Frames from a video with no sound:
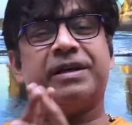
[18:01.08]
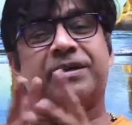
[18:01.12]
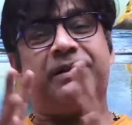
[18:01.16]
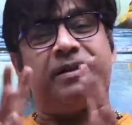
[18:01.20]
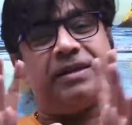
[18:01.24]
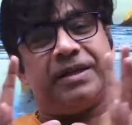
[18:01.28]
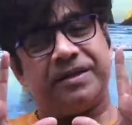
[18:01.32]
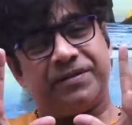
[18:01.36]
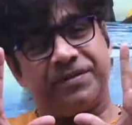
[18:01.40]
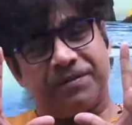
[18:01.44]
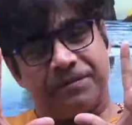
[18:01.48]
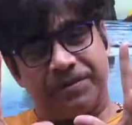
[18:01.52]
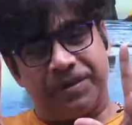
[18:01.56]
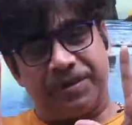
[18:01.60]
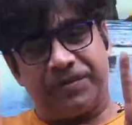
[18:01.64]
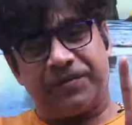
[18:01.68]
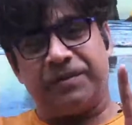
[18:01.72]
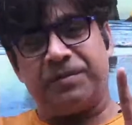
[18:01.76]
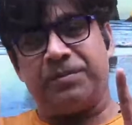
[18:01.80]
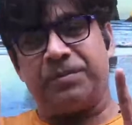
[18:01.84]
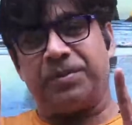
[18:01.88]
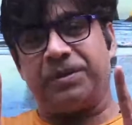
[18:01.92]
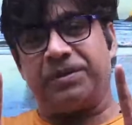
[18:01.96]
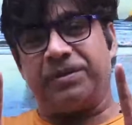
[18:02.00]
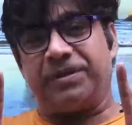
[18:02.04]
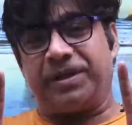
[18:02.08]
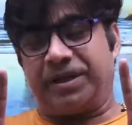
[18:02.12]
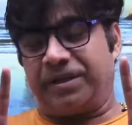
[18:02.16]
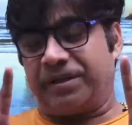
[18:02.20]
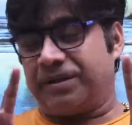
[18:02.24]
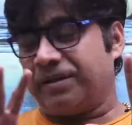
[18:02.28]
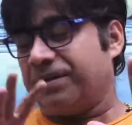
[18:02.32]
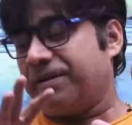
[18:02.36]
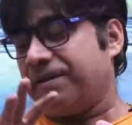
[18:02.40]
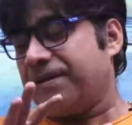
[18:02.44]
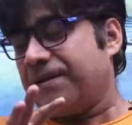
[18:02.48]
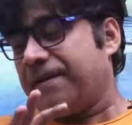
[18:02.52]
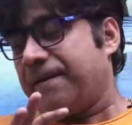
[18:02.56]
It's a very simple thing.
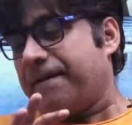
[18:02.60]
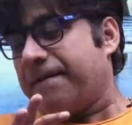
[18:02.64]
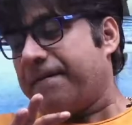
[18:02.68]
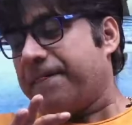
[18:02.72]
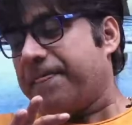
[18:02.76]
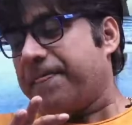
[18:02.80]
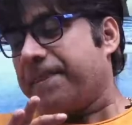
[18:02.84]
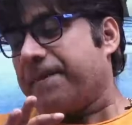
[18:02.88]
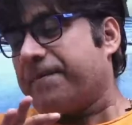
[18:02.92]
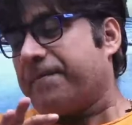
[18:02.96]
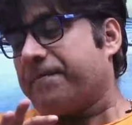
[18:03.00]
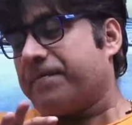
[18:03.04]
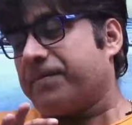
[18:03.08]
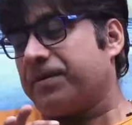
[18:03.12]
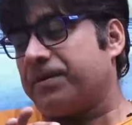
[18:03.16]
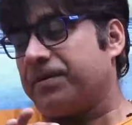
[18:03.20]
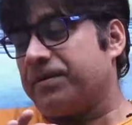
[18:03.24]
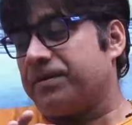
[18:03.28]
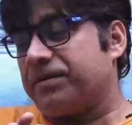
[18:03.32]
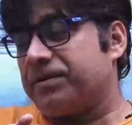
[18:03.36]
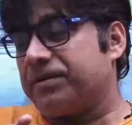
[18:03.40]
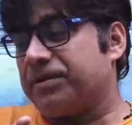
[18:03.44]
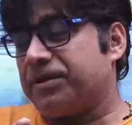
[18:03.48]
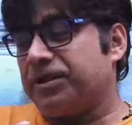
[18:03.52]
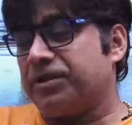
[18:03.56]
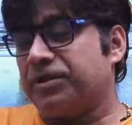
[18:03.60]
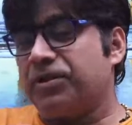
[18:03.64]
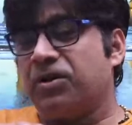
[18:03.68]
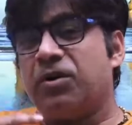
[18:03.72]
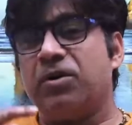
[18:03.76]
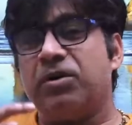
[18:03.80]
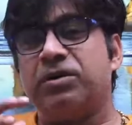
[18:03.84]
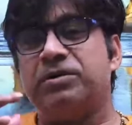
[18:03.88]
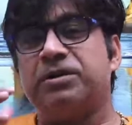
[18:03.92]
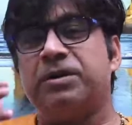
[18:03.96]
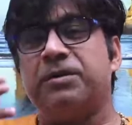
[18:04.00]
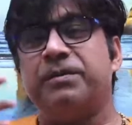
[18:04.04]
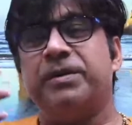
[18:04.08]
The
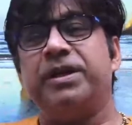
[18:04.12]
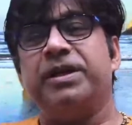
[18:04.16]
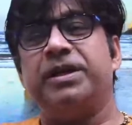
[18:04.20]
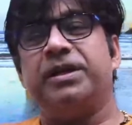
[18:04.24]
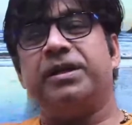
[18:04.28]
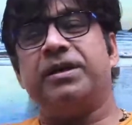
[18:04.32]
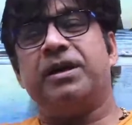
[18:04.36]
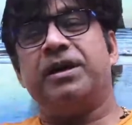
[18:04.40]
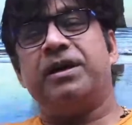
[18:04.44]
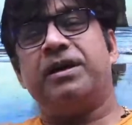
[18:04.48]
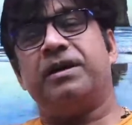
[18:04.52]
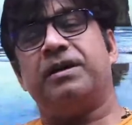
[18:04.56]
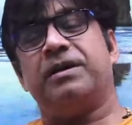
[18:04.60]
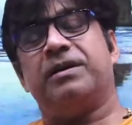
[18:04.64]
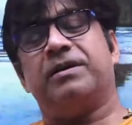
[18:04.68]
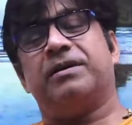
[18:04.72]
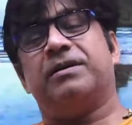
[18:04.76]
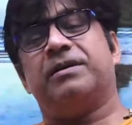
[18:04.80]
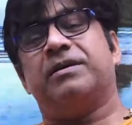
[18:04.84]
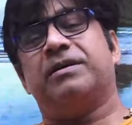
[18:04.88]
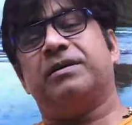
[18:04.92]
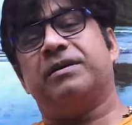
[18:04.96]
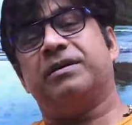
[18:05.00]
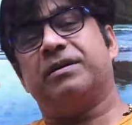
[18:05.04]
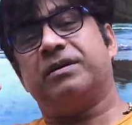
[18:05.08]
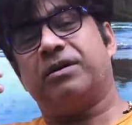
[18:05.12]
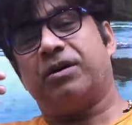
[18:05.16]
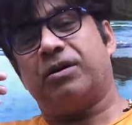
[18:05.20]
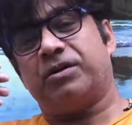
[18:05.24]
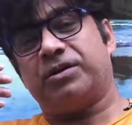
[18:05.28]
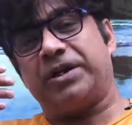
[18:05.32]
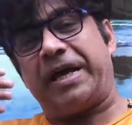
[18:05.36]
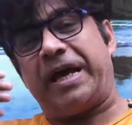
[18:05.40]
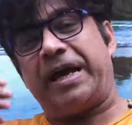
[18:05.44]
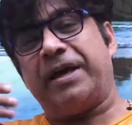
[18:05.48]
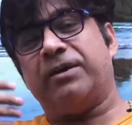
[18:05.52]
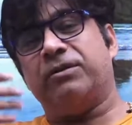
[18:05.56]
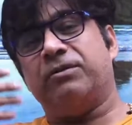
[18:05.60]
North America or
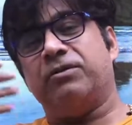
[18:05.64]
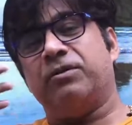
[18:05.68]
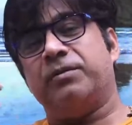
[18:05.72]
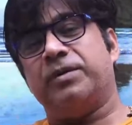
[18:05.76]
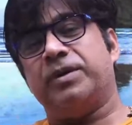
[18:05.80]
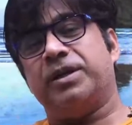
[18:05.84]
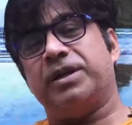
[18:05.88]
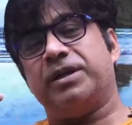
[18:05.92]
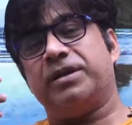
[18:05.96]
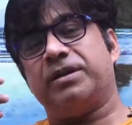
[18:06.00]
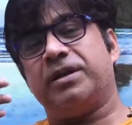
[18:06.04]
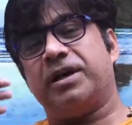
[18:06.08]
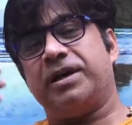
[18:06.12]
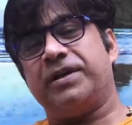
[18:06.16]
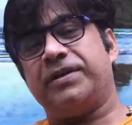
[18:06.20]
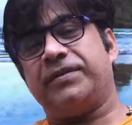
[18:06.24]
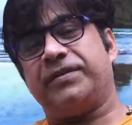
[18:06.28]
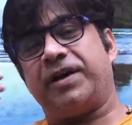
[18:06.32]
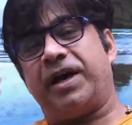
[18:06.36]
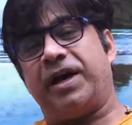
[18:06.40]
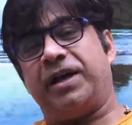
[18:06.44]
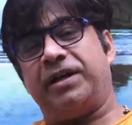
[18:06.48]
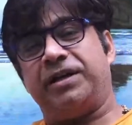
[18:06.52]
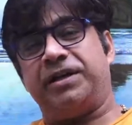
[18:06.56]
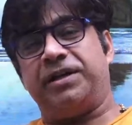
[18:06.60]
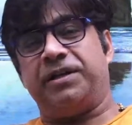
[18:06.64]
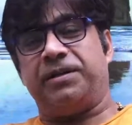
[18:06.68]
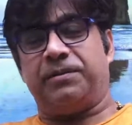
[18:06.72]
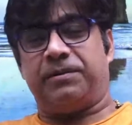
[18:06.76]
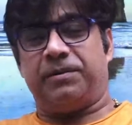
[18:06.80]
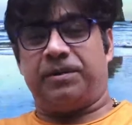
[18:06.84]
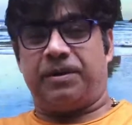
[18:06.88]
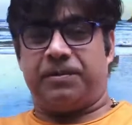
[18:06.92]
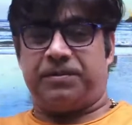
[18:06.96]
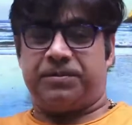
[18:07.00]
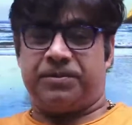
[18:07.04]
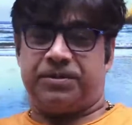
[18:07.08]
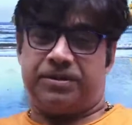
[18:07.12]
the Anglo America is highly
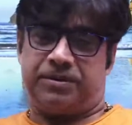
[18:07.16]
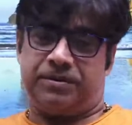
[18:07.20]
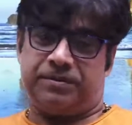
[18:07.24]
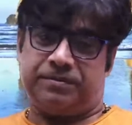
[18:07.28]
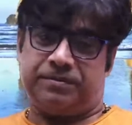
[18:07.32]
developed.